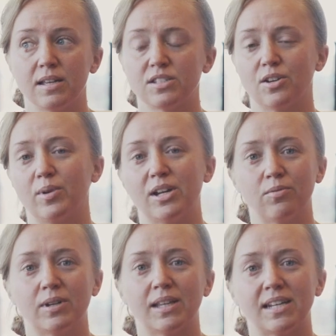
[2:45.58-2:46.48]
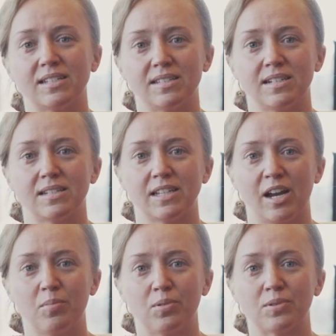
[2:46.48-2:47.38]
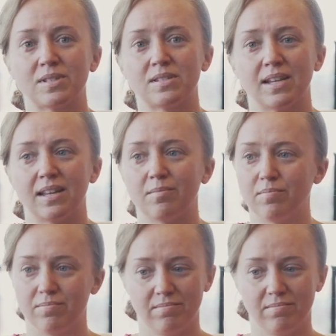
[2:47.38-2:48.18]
So we can relate to the disciples and